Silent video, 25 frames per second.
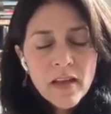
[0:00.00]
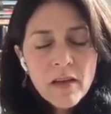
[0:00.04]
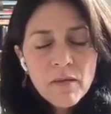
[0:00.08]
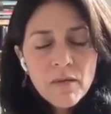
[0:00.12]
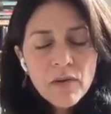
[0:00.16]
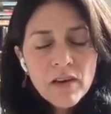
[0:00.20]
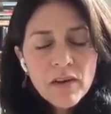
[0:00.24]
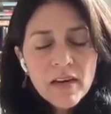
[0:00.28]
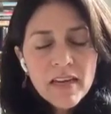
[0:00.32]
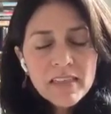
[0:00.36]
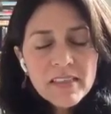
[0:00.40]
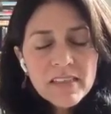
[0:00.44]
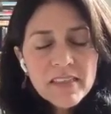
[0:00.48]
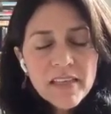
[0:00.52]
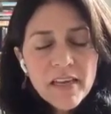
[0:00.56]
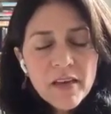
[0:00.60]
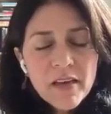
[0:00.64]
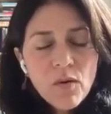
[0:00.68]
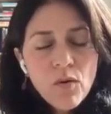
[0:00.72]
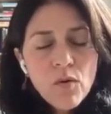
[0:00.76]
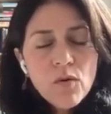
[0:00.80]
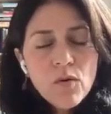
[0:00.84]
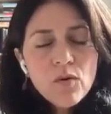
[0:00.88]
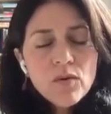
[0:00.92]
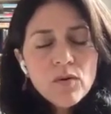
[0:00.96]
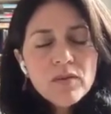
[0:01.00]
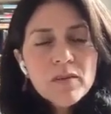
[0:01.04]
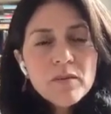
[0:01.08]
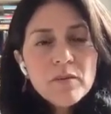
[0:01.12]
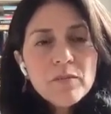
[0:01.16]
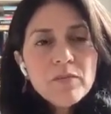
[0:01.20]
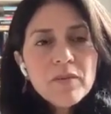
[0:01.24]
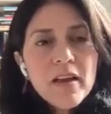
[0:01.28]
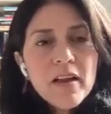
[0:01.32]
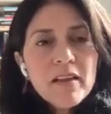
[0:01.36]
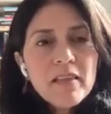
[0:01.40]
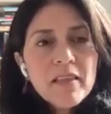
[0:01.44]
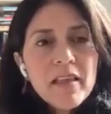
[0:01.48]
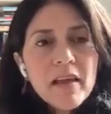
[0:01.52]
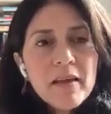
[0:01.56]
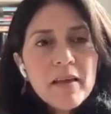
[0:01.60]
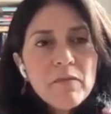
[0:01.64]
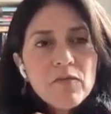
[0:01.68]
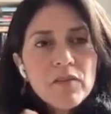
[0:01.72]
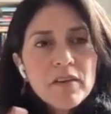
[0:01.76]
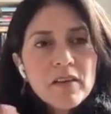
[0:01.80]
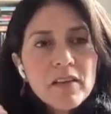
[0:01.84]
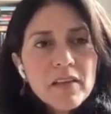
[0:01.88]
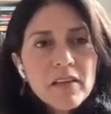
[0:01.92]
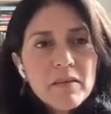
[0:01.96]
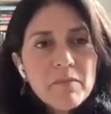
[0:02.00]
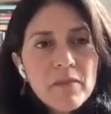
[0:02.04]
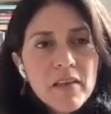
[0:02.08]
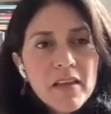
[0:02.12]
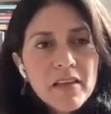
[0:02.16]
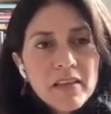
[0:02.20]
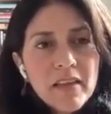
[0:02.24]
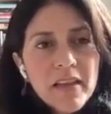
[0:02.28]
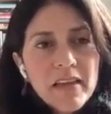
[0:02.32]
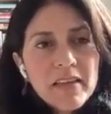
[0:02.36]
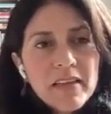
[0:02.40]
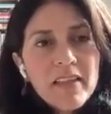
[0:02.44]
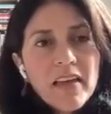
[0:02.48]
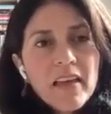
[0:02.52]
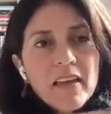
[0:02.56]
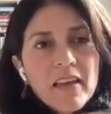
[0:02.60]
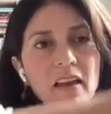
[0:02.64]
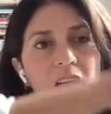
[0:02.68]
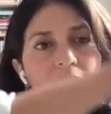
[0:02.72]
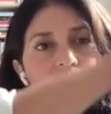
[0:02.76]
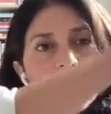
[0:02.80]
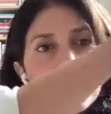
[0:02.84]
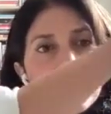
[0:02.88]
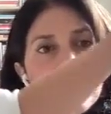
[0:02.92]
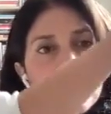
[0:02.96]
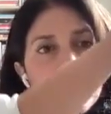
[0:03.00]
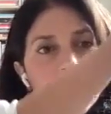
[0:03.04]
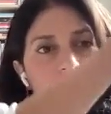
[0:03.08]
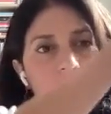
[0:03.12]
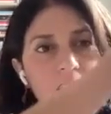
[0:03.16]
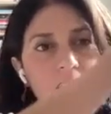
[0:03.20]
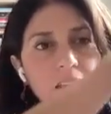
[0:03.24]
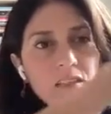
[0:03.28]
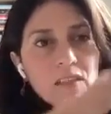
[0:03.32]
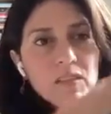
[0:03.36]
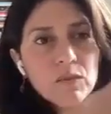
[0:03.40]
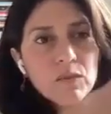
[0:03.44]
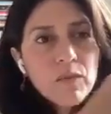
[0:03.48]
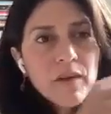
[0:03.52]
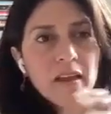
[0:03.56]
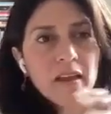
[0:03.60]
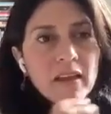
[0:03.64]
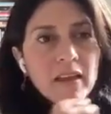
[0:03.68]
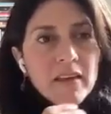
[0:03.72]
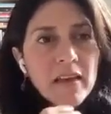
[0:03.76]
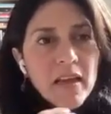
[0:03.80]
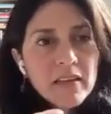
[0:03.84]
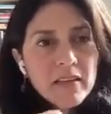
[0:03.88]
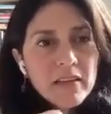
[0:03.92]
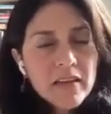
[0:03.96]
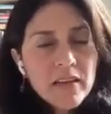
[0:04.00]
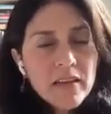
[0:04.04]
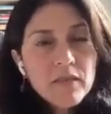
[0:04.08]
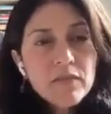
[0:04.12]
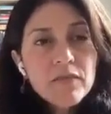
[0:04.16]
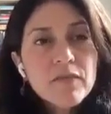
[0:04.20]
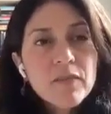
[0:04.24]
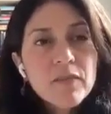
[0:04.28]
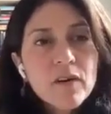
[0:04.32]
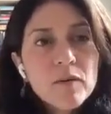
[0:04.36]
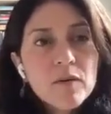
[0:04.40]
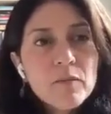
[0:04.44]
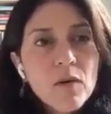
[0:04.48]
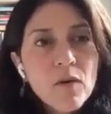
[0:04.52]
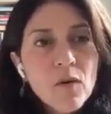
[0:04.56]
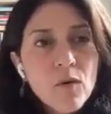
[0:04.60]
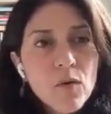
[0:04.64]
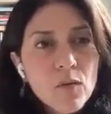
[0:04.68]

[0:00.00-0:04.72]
And when I say hold the breath, I really mean like that hover and a swing, not like a firm